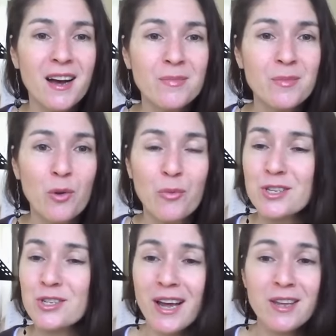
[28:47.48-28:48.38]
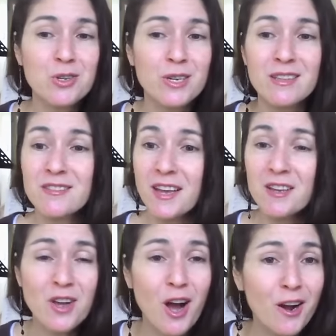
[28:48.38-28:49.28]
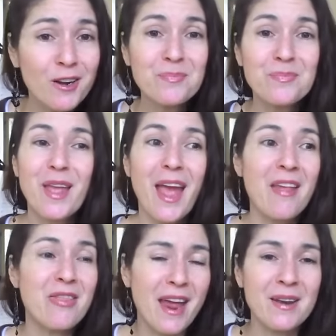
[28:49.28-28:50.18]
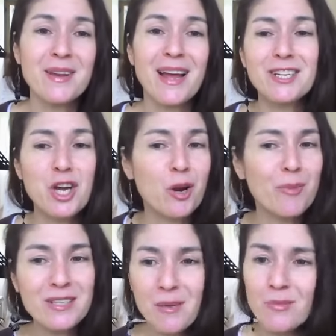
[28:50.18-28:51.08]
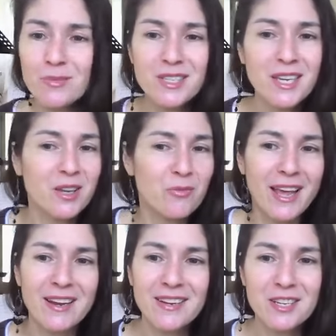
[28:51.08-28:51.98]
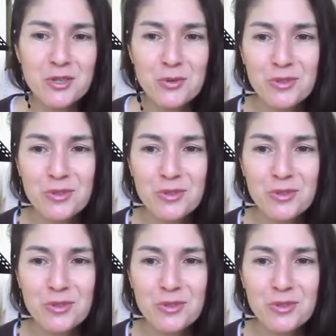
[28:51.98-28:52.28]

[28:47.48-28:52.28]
on which I usually sing a song, and then I talk about some singing related